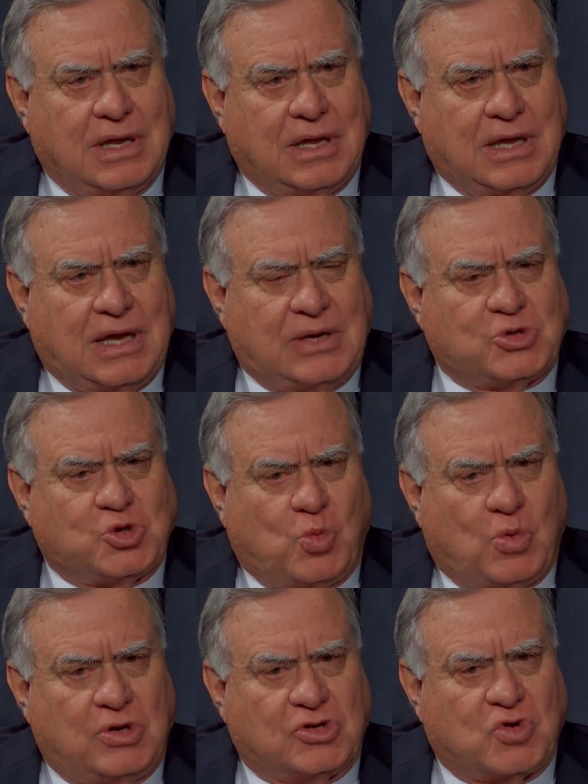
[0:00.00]
had
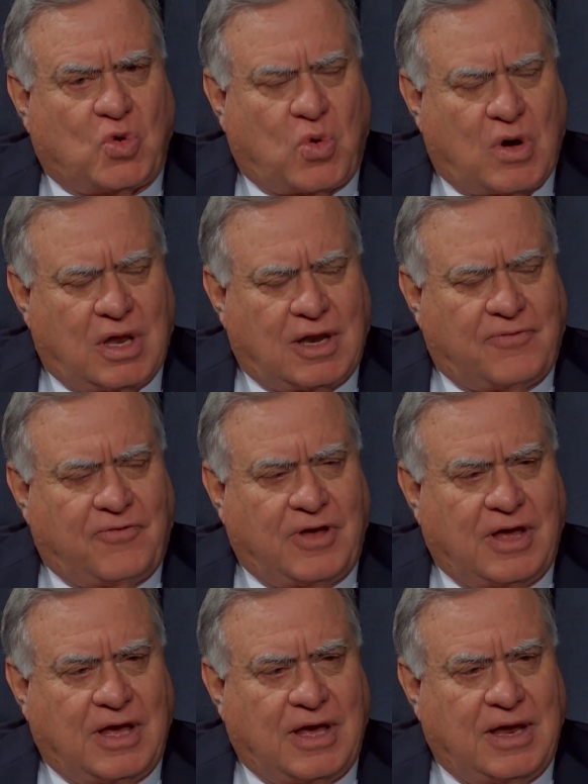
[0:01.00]
someone as
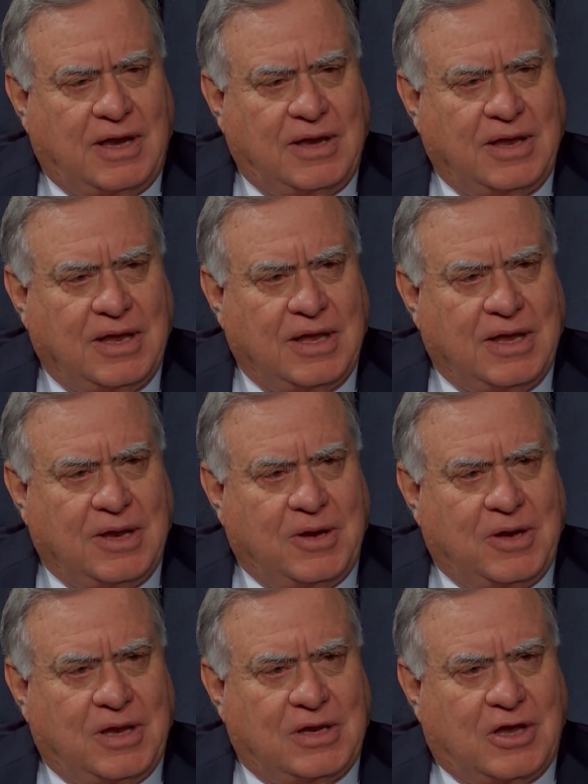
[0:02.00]
qualified,
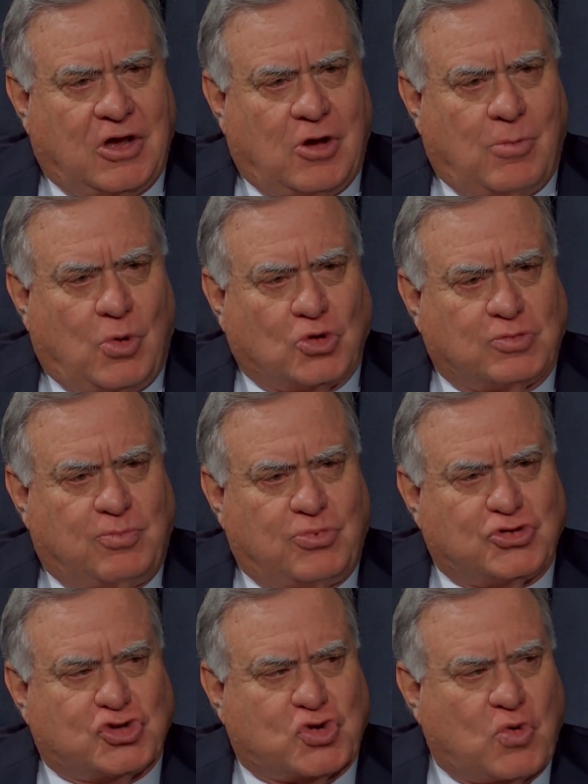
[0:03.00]
almost
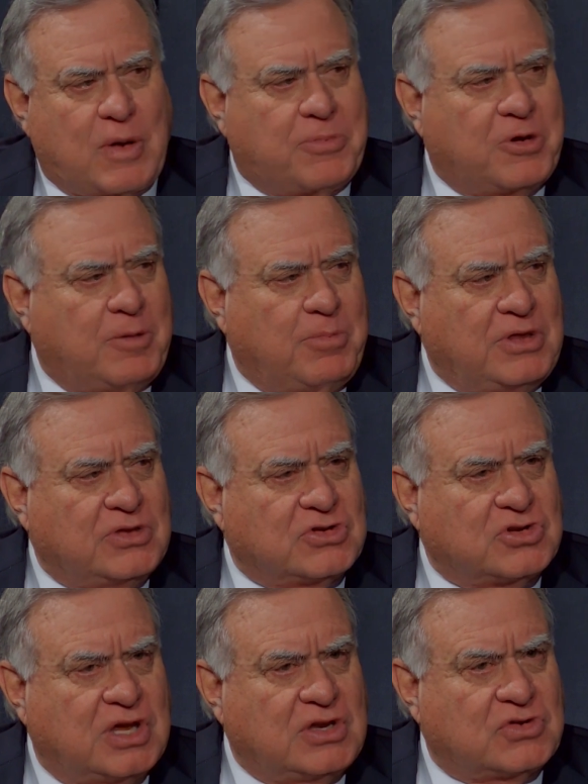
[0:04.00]
scripted to be the
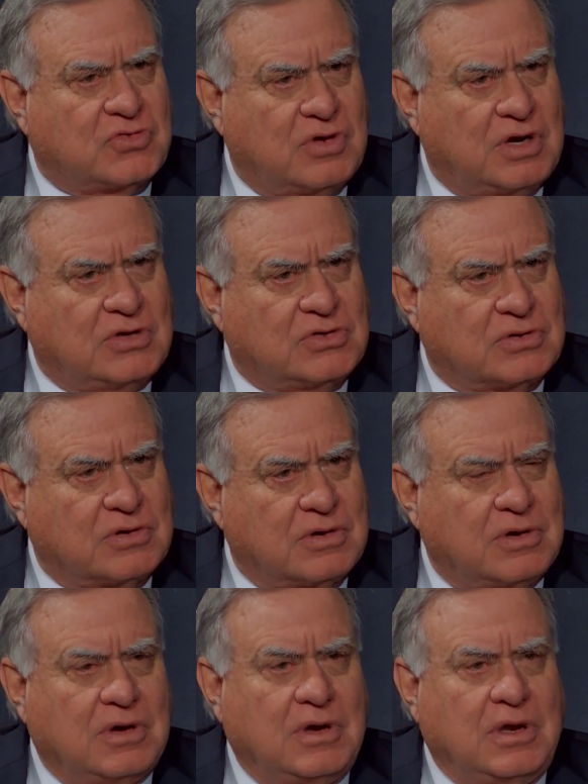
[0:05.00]
state
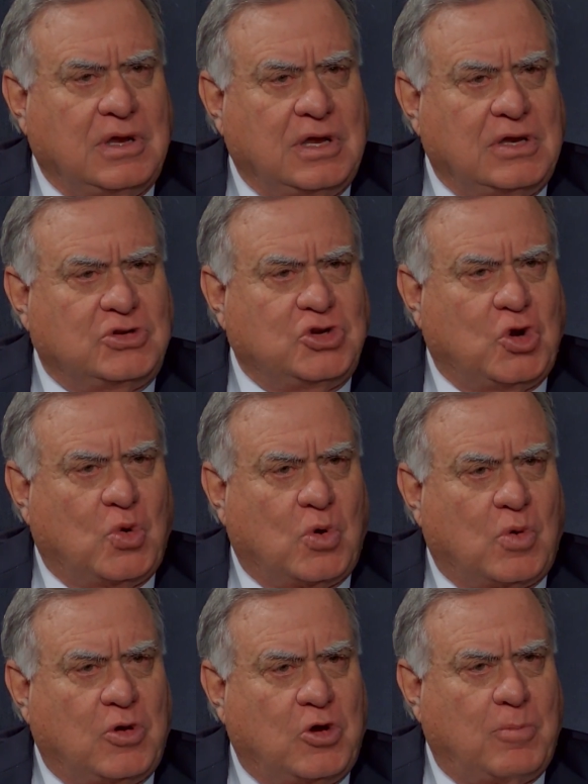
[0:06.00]
treasurer as you
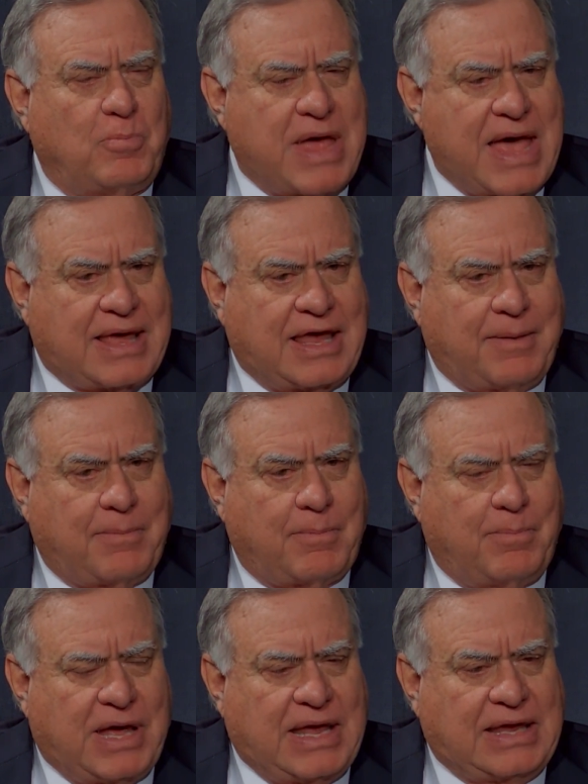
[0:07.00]
were with your
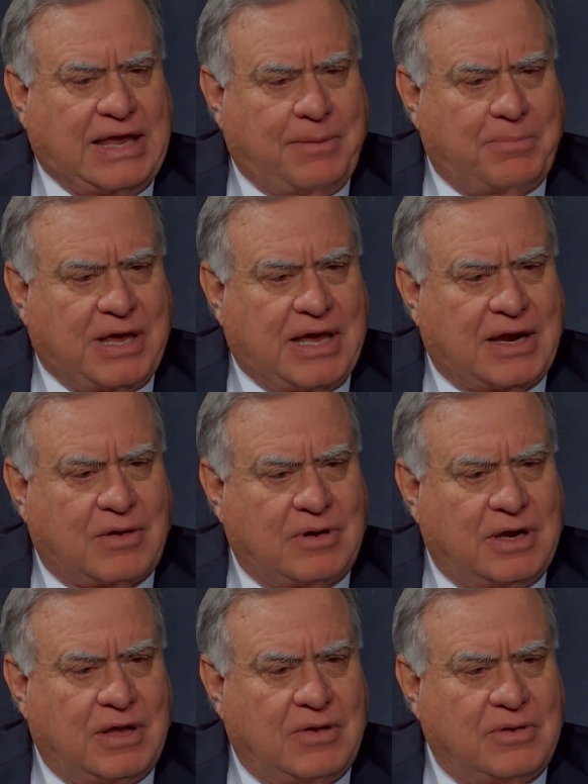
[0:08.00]
banking
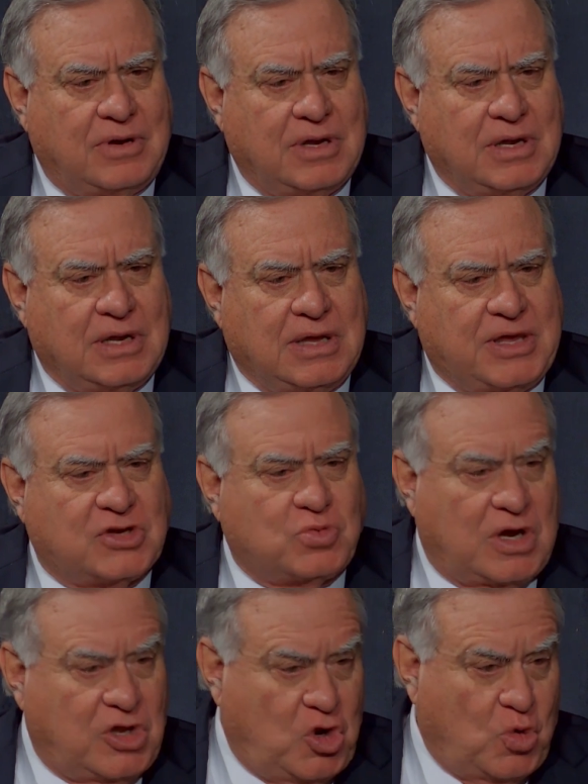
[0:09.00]
background. That's
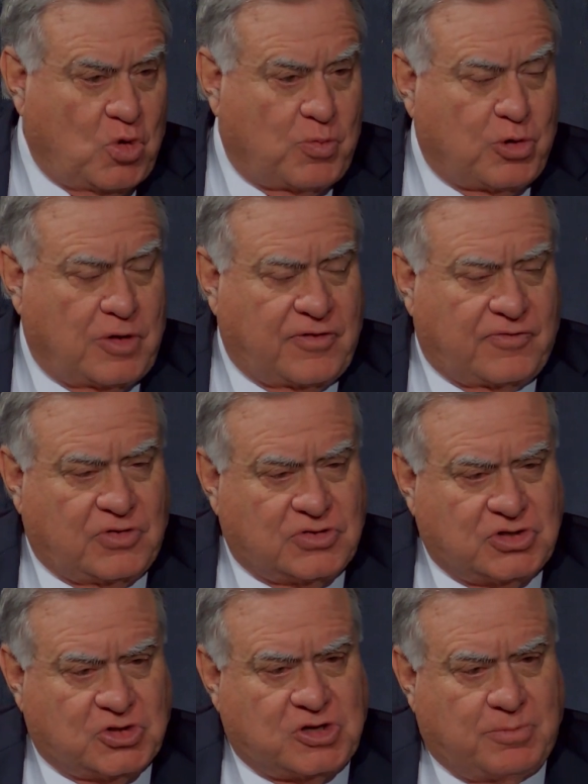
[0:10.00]
why you were perfect for
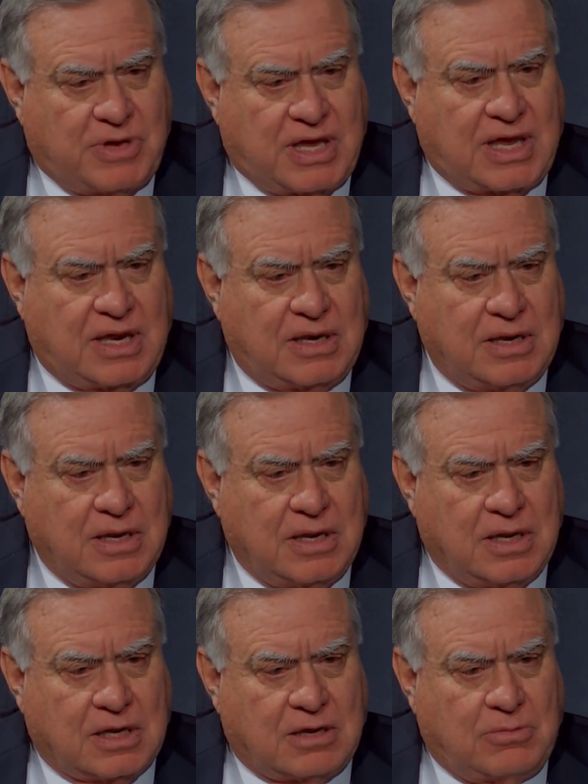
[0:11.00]
assistant banking
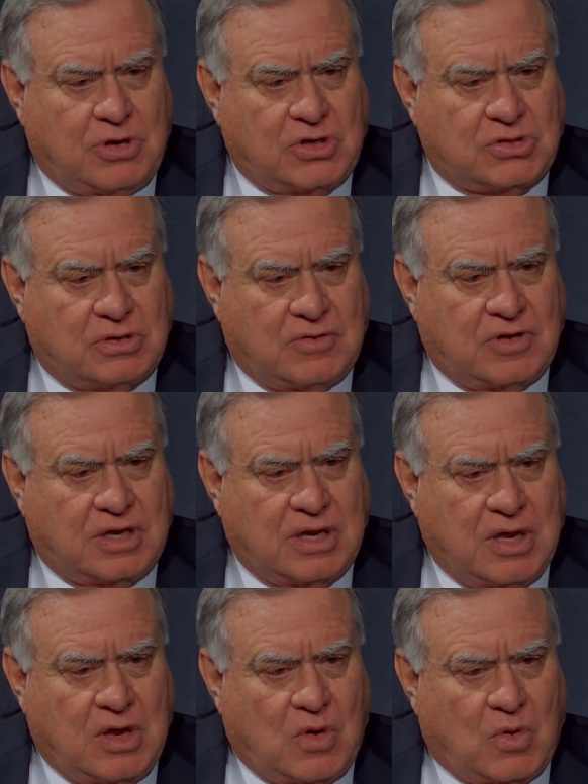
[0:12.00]
commissioner and everything.
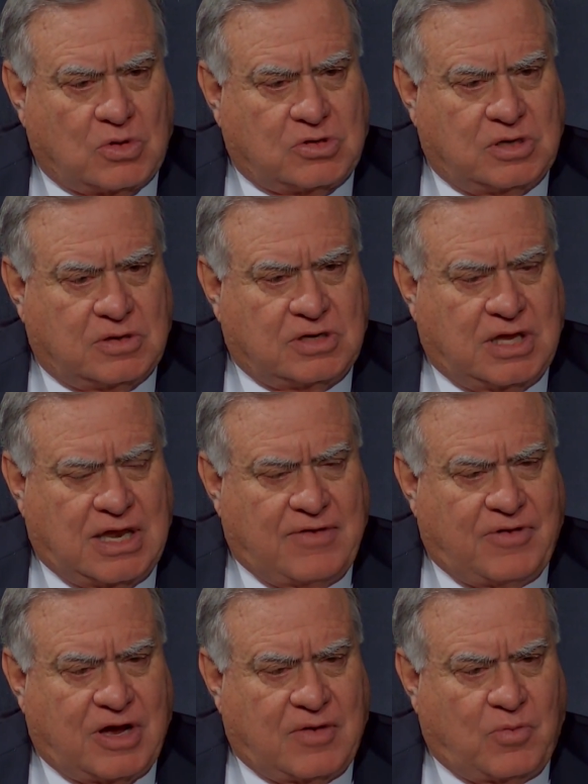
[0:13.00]
Tell
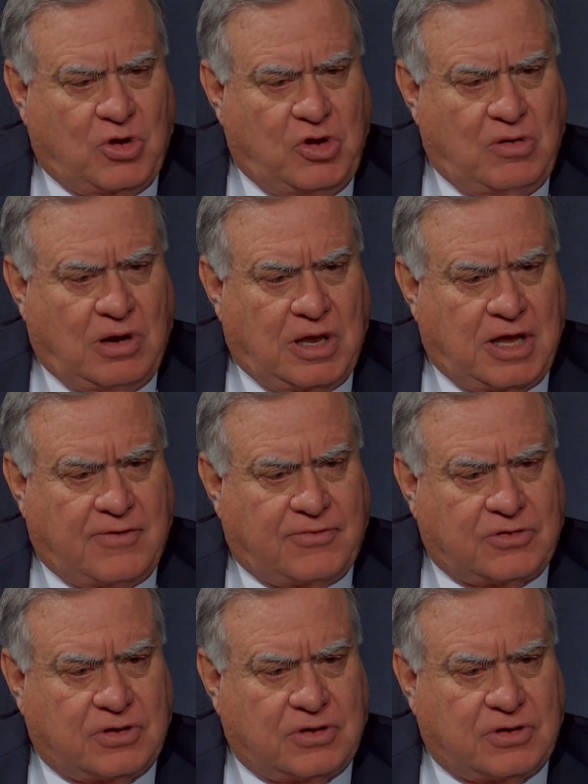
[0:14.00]
everybody, when you left